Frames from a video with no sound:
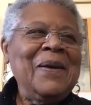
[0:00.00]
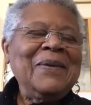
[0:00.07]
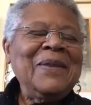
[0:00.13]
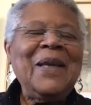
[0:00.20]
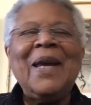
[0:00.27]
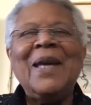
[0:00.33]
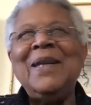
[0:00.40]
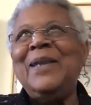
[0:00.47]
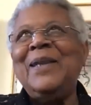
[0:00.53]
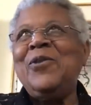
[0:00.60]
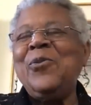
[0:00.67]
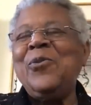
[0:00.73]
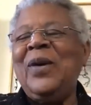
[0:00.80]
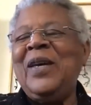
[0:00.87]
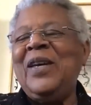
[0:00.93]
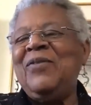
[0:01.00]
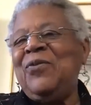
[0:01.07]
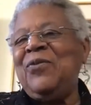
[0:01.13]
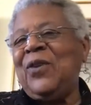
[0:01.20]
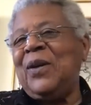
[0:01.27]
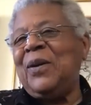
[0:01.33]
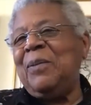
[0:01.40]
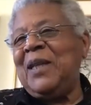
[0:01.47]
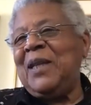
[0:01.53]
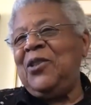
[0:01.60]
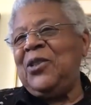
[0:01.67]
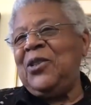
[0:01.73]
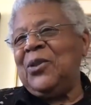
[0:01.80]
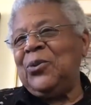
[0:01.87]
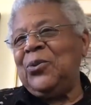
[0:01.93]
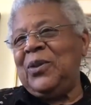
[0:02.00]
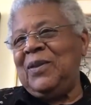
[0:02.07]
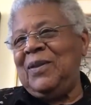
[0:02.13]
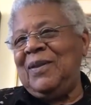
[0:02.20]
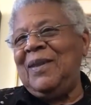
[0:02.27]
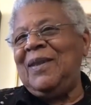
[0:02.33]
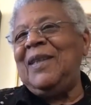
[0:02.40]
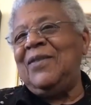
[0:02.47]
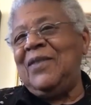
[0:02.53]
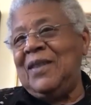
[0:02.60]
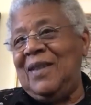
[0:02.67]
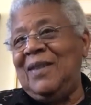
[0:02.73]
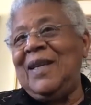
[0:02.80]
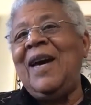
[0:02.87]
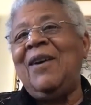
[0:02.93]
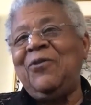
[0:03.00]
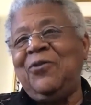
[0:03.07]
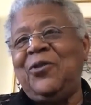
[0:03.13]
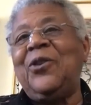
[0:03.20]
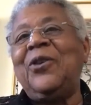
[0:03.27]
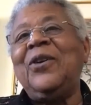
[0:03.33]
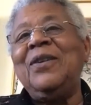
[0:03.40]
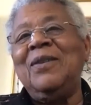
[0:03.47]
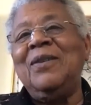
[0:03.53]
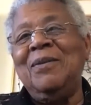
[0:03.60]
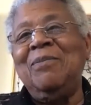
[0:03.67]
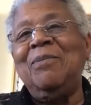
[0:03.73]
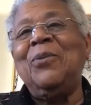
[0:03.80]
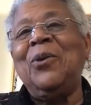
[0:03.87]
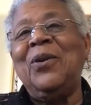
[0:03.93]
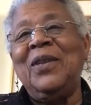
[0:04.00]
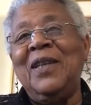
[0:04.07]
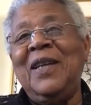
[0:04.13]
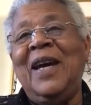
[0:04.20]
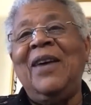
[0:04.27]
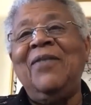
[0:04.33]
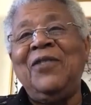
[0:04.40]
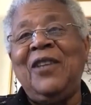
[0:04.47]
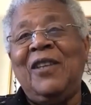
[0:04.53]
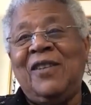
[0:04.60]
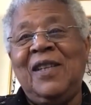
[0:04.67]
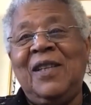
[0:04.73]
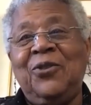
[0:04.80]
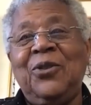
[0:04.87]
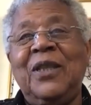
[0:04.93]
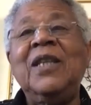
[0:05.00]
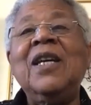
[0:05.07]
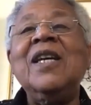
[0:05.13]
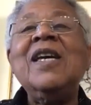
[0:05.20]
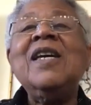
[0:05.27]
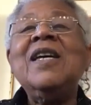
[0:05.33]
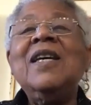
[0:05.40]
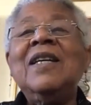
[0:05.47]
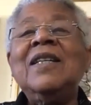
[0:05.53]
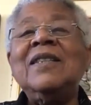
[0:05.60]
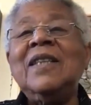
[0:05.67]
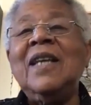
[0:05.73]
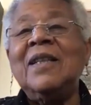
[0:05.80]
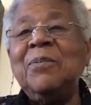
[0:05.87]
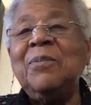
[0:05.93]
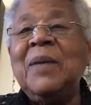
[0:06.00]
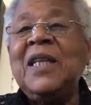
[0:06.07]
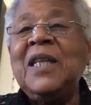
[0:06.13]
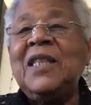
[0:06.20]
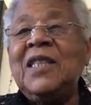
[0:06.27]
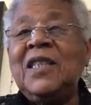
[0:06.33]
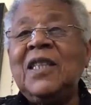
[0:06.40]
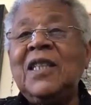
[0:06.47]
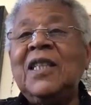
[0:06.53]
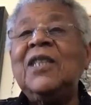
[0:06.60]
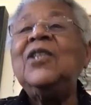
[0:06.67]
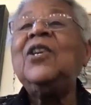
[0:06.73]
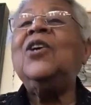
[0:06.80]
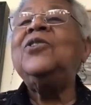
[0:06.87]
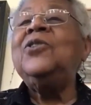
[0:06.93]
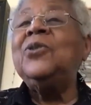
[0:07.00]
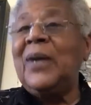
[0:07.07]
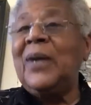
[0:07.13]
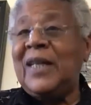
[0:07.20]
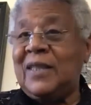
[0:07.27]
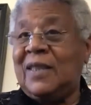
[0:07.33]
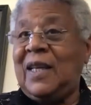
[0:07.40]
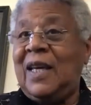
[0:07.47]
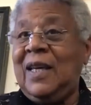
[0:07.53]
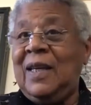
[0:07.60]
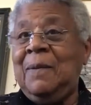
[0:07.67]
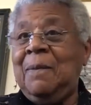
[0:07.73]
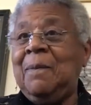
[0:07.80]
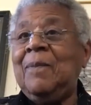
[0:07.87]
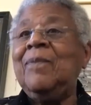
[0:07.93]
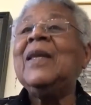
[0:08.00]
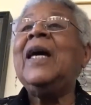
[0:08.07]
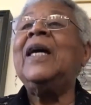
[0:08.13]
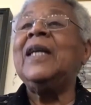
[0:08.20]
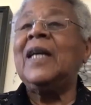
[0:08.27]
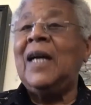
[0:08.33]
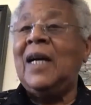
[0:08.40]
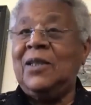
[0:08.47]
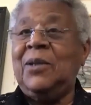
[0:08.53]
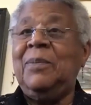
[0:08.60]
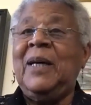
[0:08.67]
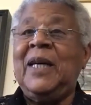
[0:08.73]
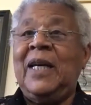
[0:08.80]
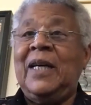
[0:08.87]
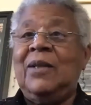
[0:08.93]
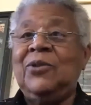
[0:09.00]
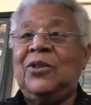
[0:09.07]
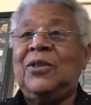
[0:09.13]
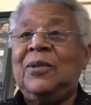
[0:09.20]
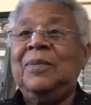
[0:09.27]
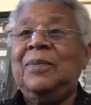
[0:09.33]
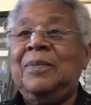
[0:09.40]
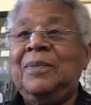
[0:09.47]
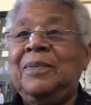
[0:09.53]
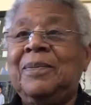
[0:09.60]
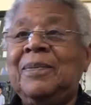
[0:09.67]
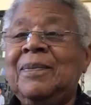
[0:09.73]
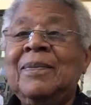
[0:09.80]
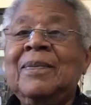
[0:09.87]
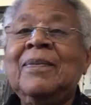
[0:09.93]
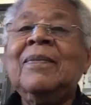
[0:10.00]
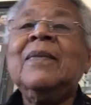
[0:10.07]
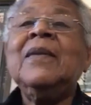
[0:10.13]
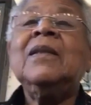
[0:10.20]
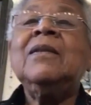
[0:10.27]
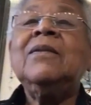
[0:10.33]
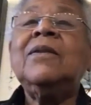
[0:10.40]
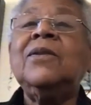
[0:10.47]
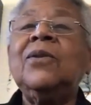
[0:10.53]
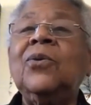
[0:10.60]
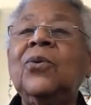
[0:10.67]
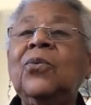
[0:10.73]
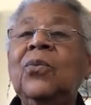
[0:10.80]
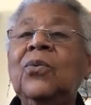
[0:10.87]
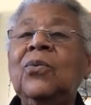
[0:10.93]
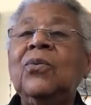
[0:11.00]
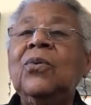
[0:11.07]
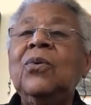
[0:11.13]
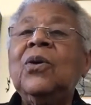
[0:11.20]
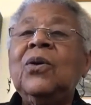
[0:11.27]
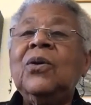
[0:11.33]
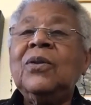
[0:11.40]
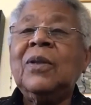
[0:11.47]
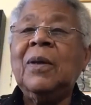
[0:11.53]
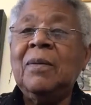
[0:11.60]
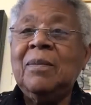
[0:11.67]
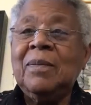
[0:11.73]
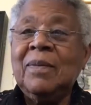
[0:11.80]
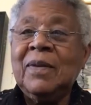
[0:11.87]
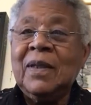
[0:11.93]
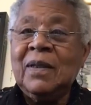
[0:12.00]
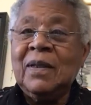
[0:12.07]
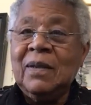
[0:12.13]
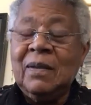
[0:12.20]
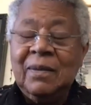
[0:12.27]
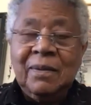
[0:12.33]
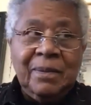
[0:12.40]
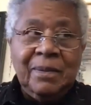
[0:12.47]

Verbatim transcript: that I like to wave in front of my children, even after more than half a century. It says Minnie Jean USA, and it got to my house. So the the